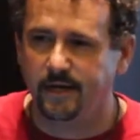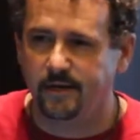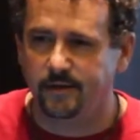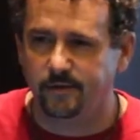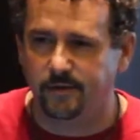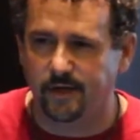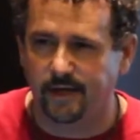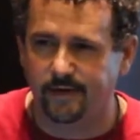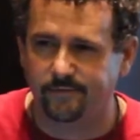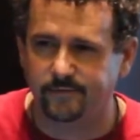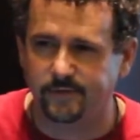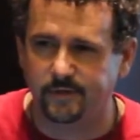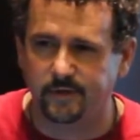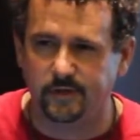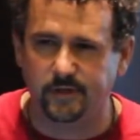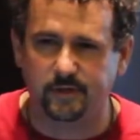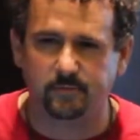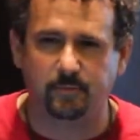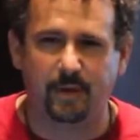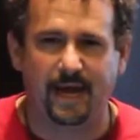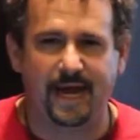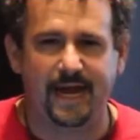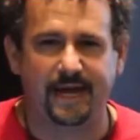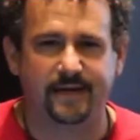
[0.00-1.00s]
You have to
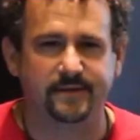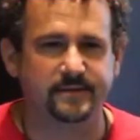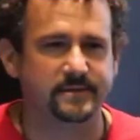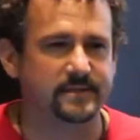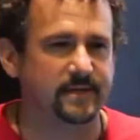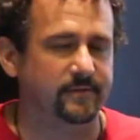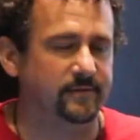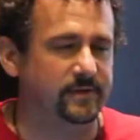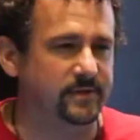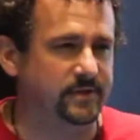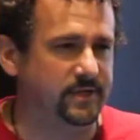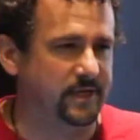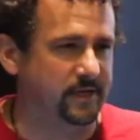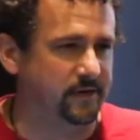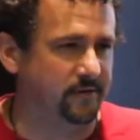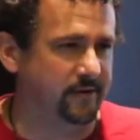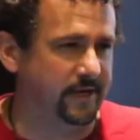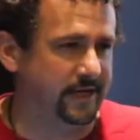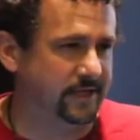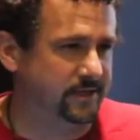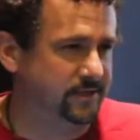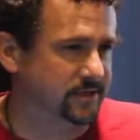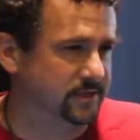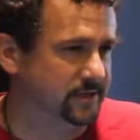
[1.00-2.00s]
look back 7
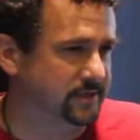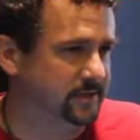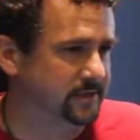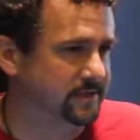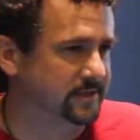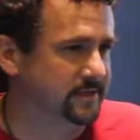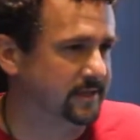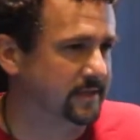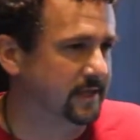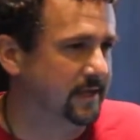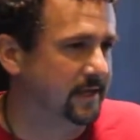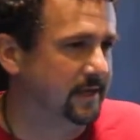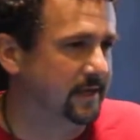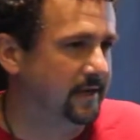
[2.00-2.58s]
generations.